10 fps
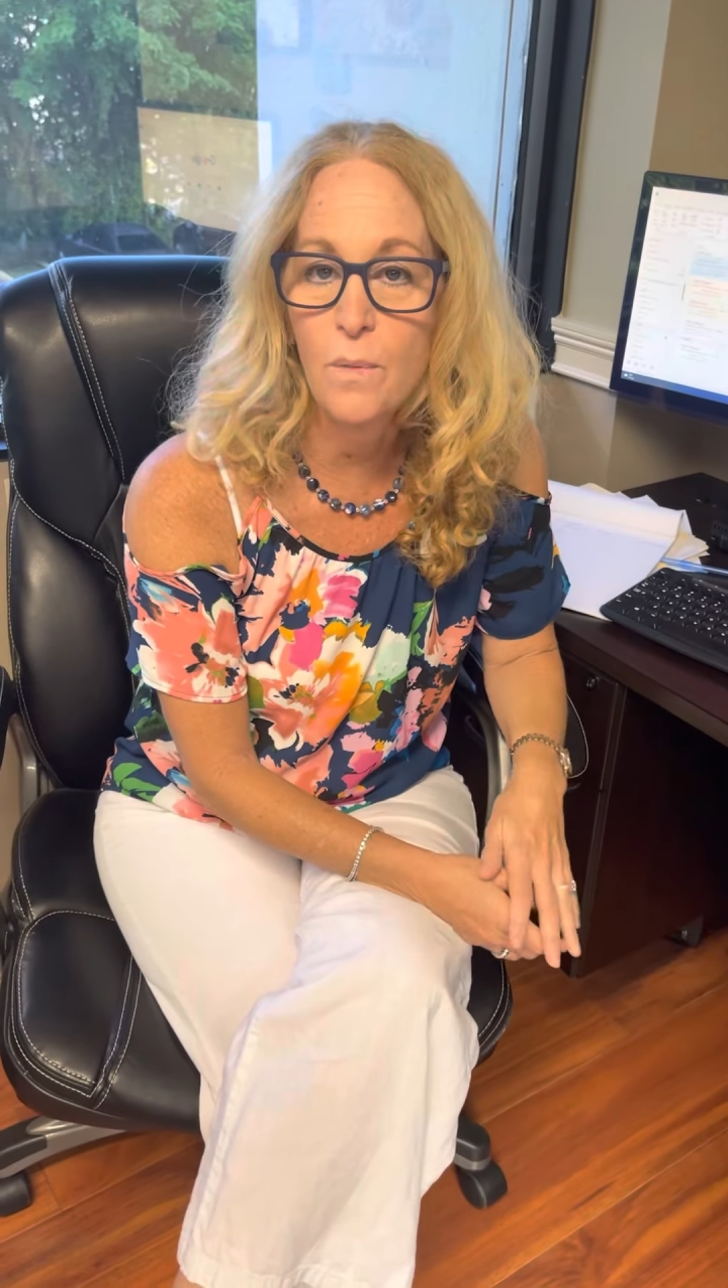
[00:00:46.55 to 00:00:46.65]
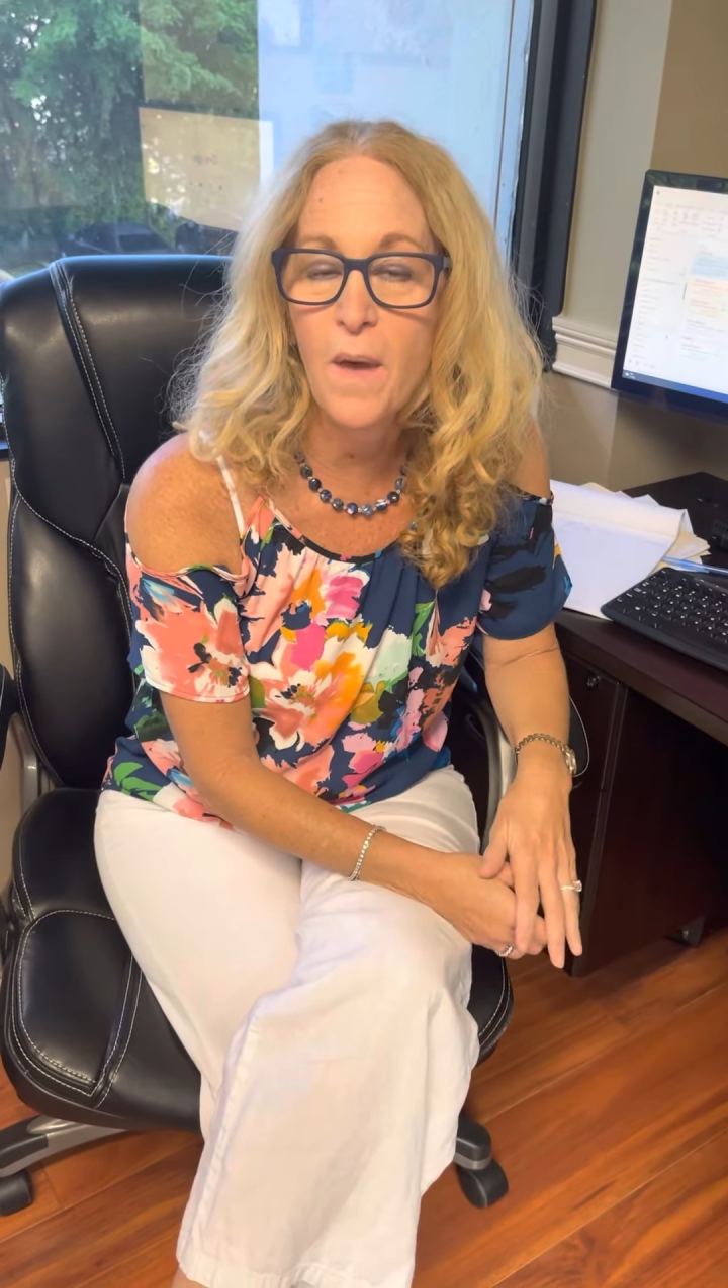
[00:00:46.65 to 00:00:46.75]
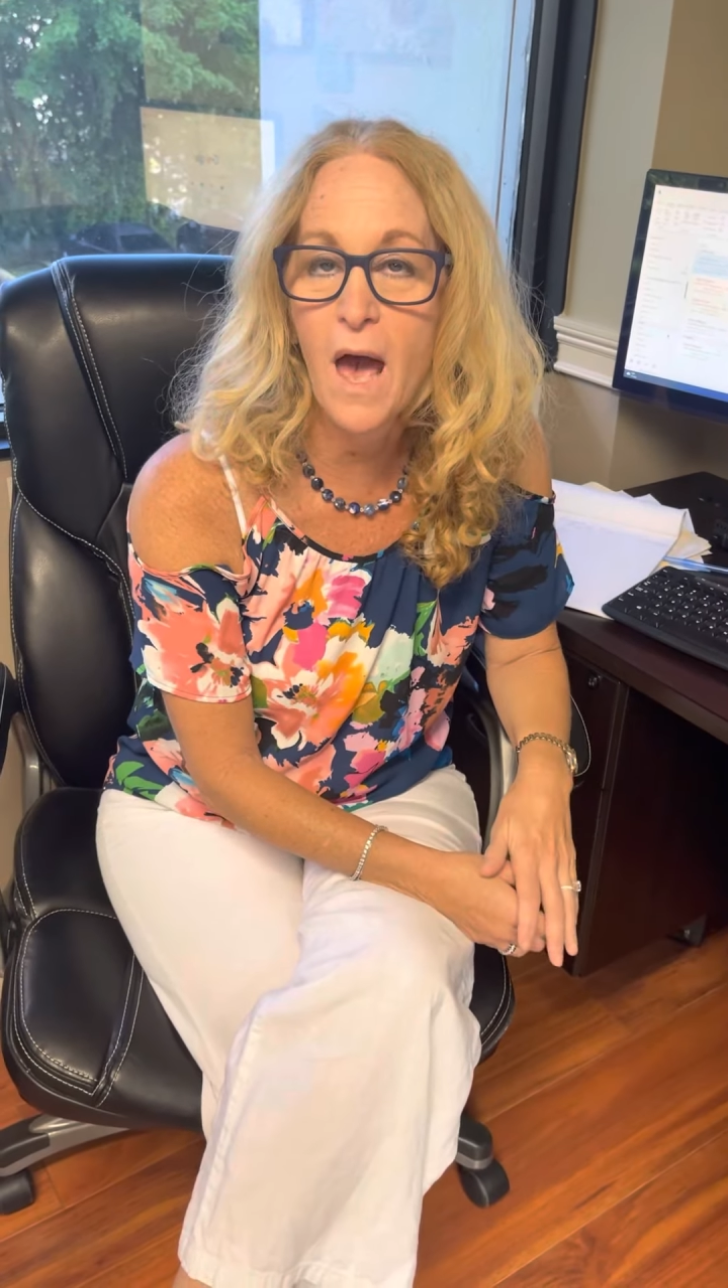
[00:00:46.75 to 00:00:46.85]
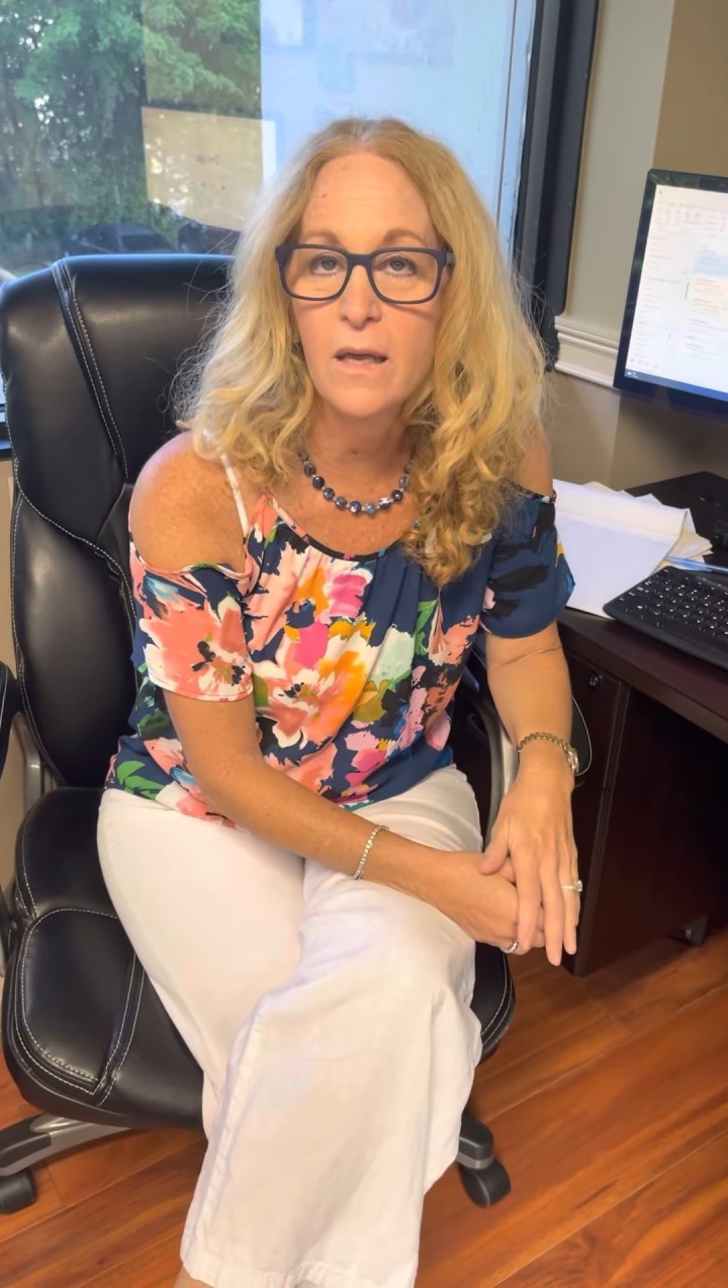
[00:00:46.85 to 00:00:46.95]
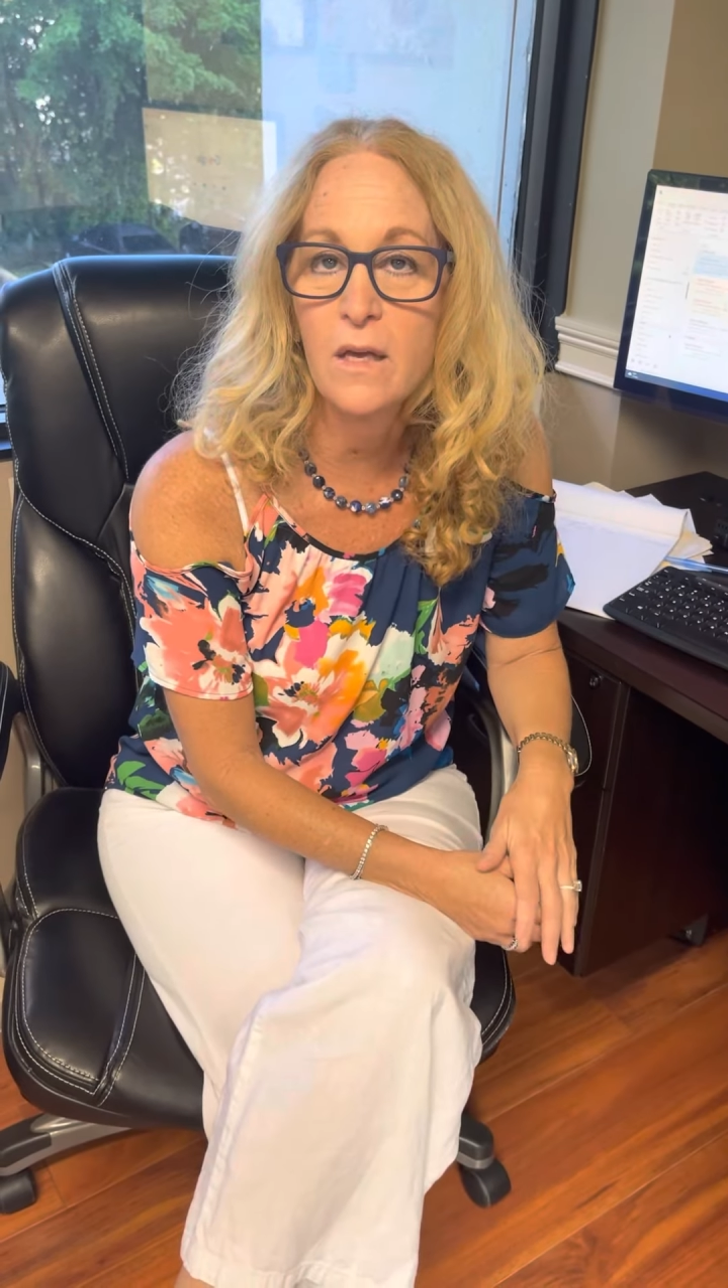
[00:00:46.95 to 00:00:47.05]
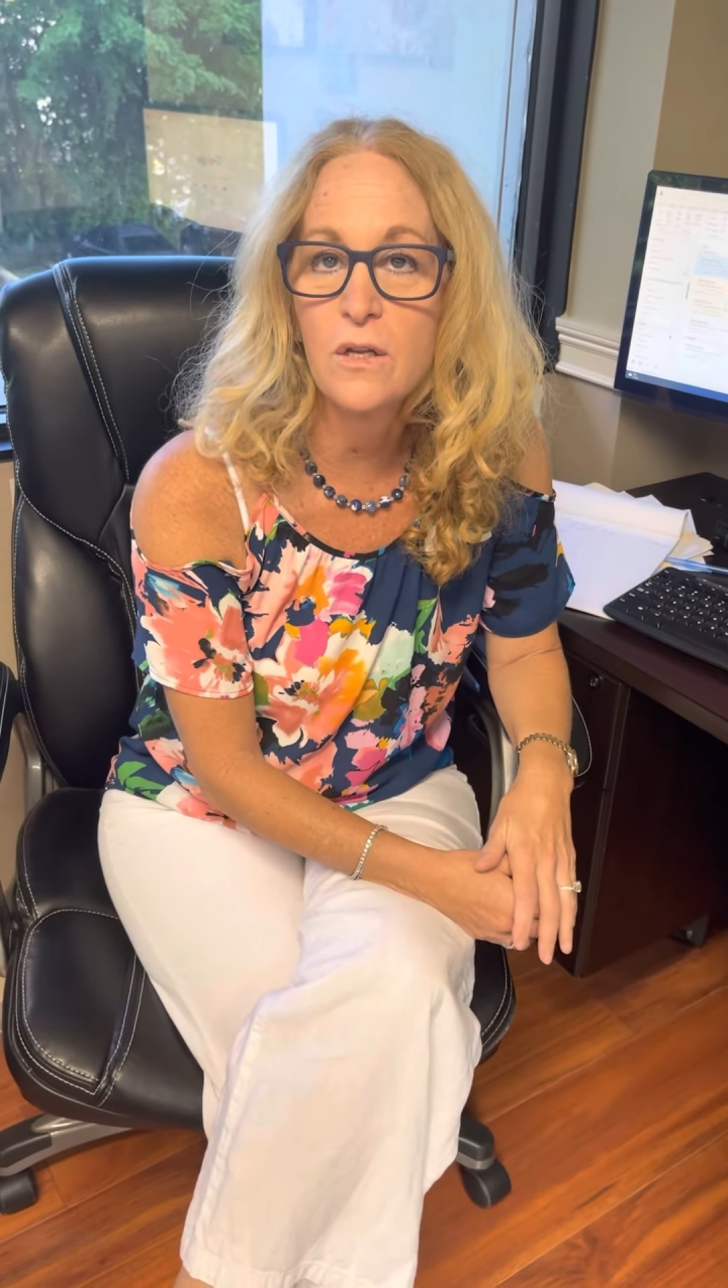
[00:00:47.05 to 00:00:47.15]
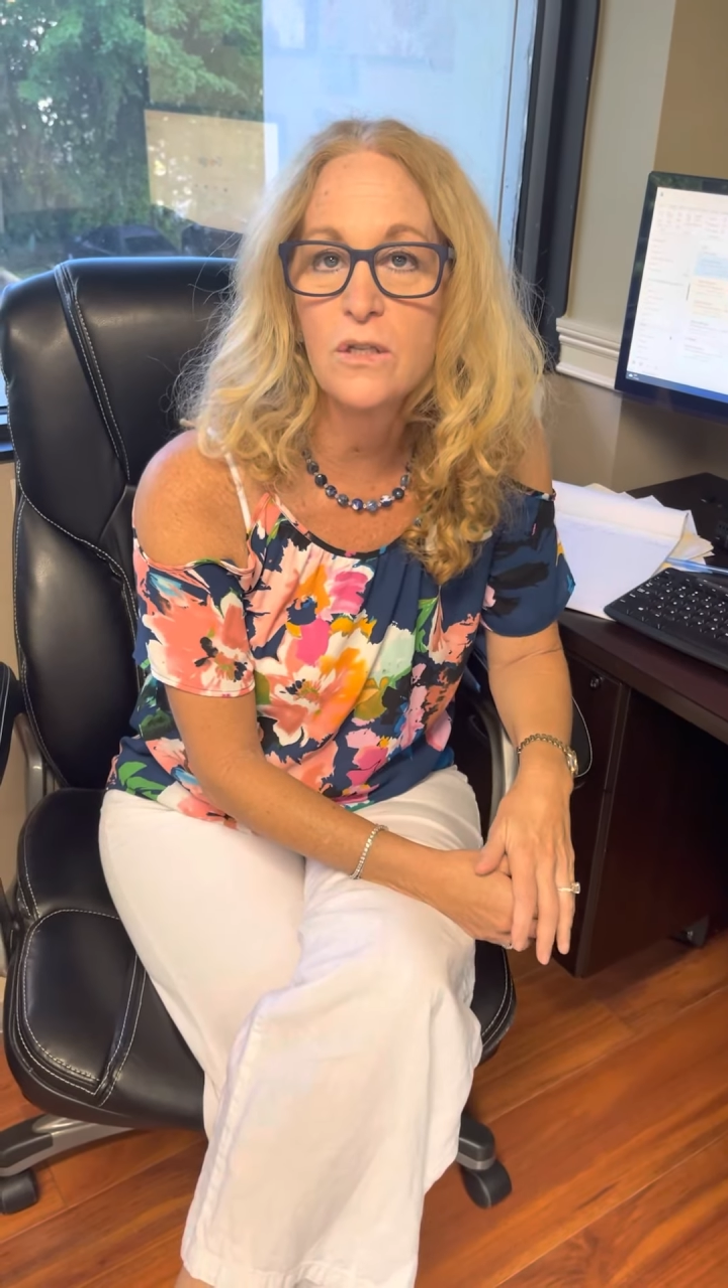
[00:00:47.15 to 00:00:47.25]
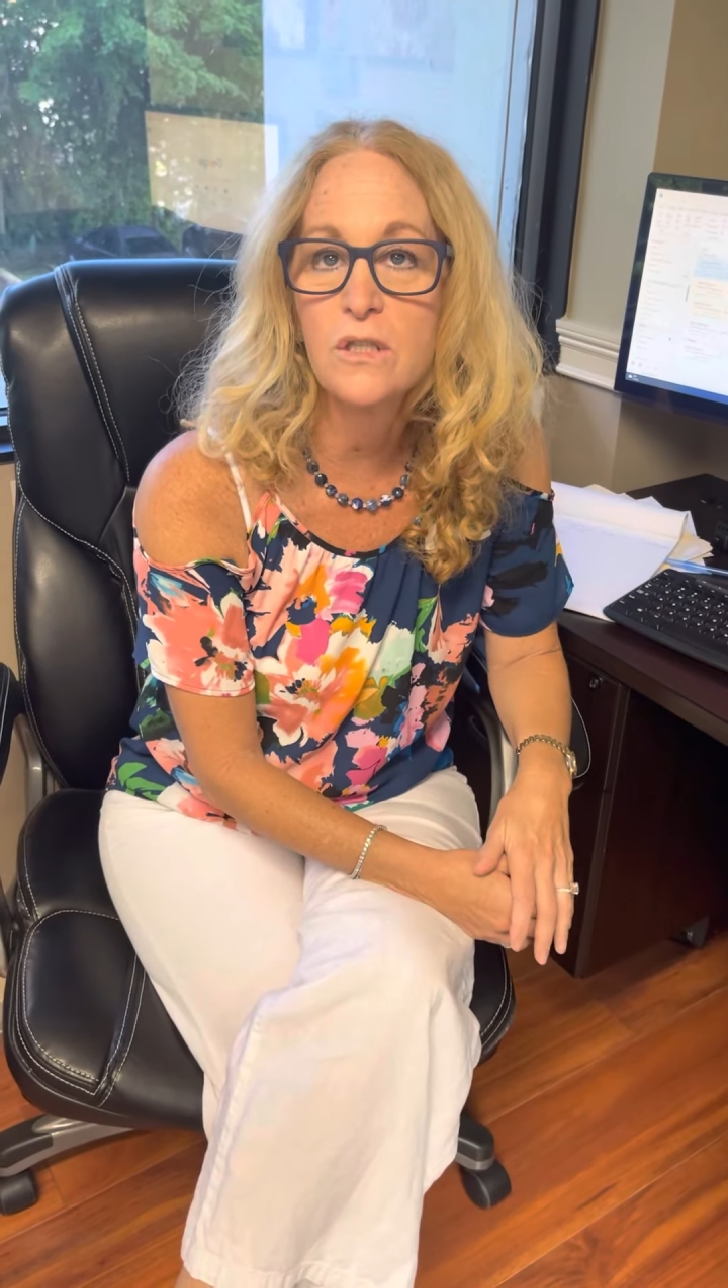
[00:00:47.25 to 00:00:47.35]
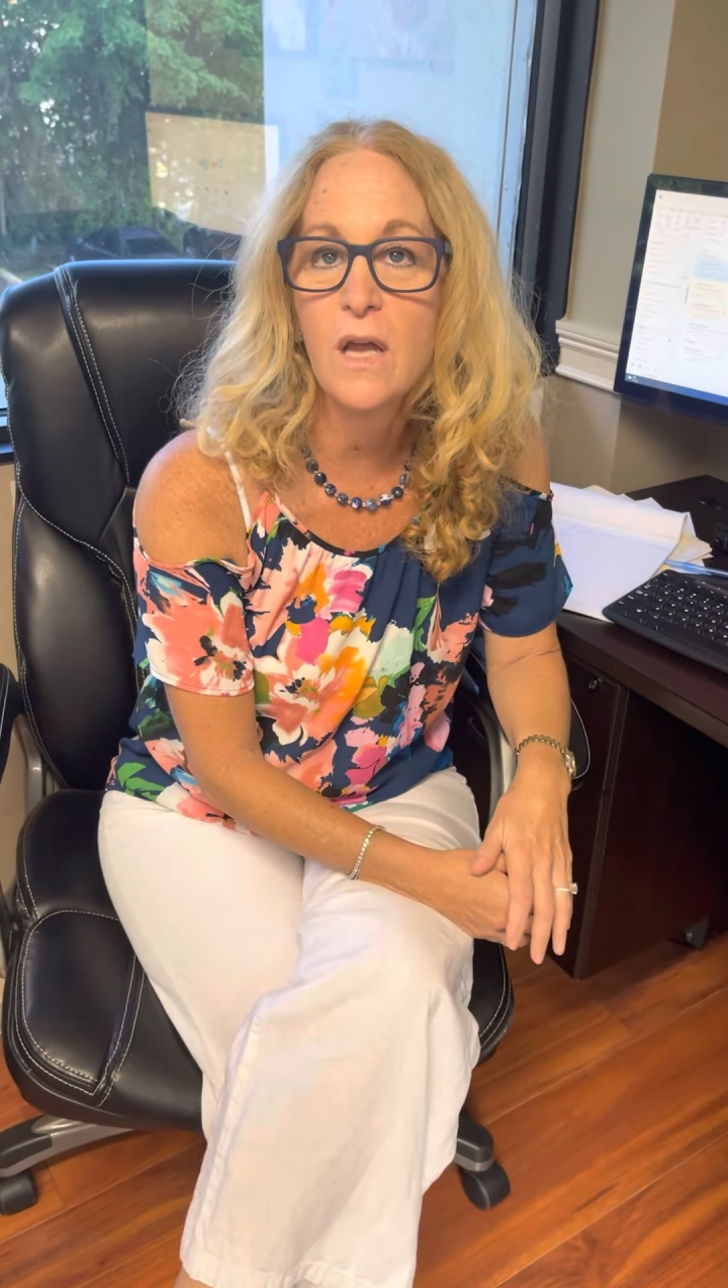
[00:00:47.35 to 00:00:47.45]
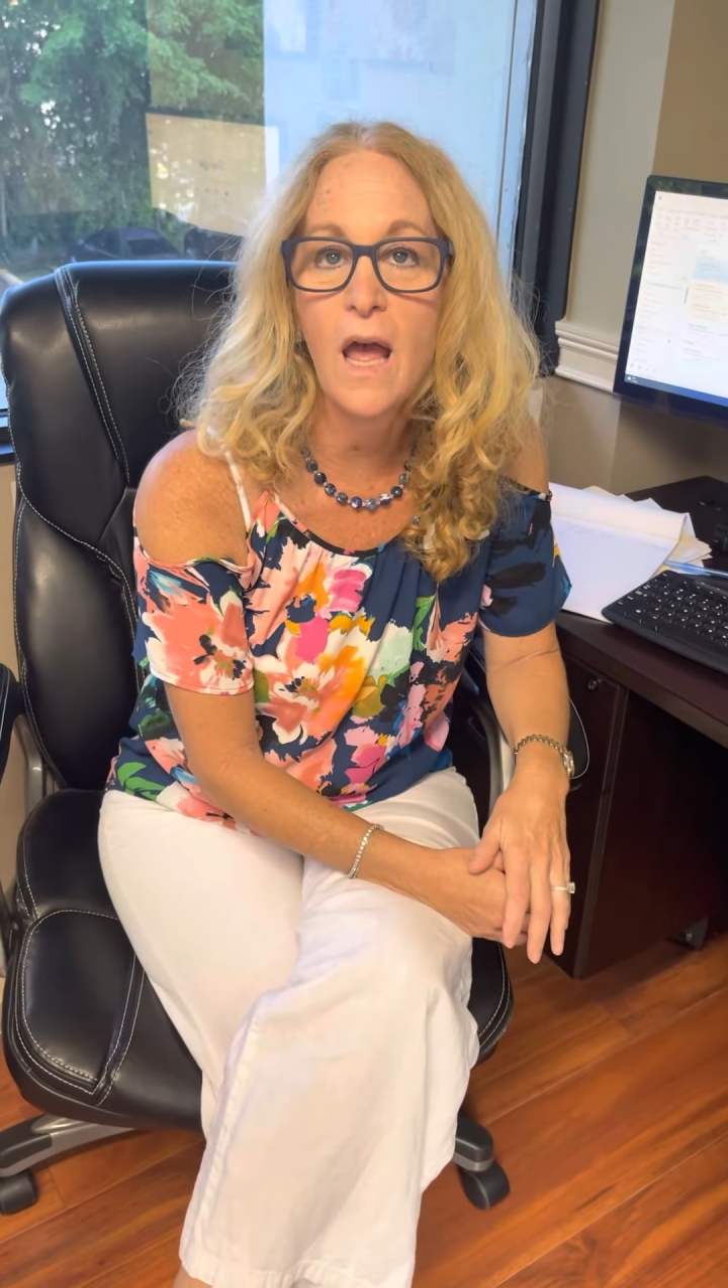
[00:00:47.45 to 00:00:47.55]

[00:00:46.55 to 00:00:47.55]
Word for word: package,